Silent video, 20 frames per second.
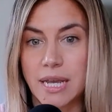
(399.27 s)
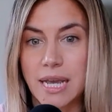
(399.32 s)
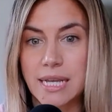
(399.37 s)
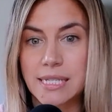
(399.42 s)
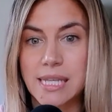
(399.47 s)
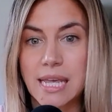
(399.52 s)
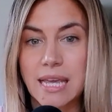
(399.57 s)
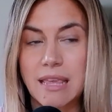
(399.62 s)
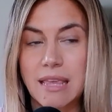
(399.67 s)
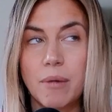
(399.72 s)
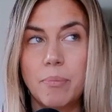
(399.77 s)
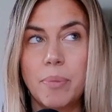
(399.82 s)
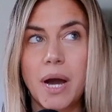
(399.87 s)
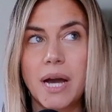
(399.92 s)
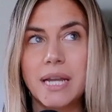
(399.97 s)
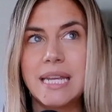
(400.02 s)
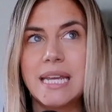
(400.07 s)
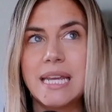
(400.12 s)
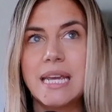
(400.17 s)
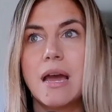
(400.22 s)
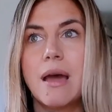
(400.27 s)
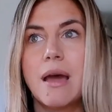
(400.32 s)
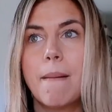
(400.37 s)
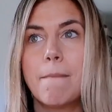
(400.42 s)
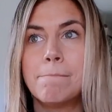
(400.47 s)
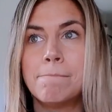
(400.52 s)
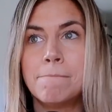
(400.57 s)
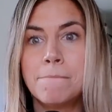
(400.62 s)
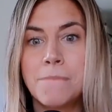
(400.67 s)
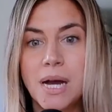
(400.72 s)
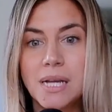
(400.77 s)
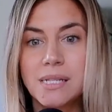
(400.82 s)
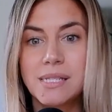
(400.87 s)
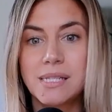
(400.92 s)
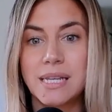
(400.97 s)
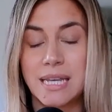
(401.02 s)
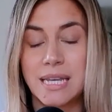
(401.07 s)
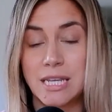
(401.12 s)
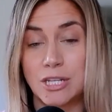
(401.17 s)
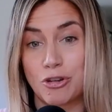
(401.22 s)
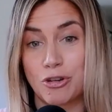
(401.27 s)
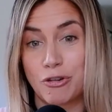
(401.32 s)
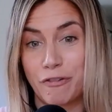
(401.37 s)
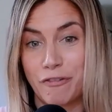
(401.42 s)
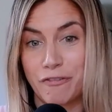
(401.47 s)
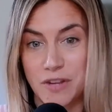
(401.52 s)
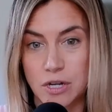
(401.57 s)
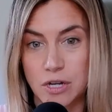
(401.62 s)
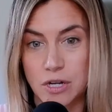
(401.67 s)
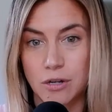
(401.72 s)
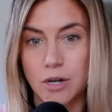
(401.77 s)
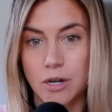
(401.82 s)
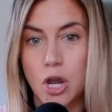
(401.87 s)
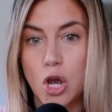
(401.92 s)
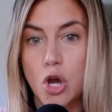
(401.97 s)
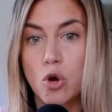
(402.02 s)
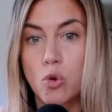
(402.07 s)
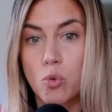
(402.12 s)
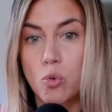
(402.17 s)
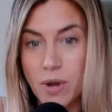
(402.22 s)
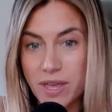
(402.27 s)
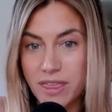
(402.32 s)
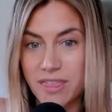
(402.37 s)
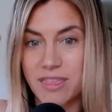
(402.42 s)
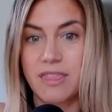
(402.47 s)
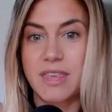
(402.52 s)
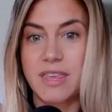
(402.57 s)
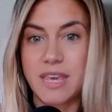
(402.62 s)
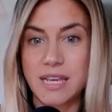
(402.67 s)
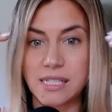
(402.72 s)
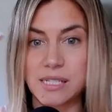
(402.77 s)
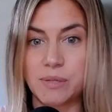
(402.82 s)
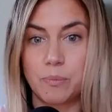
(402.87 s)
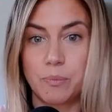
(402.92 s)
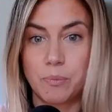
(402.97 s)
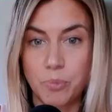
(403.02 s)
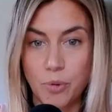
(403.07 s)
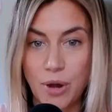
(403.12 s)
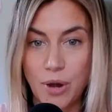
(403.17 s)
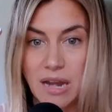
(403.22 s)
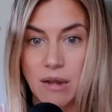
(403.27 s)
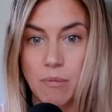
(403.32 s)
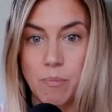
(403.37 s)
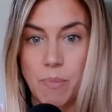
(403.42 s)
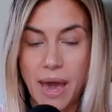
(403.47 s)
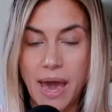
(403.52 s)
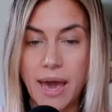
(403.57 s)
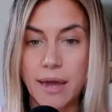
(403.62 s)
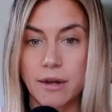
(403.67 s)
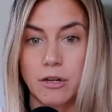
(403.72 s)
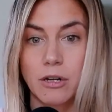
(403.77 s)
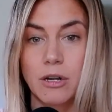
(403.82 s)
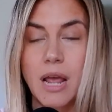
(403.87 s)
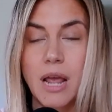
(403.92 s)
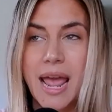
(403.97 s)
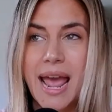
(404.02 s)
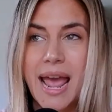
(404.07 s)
It's like the body must interfere with this brain pattern.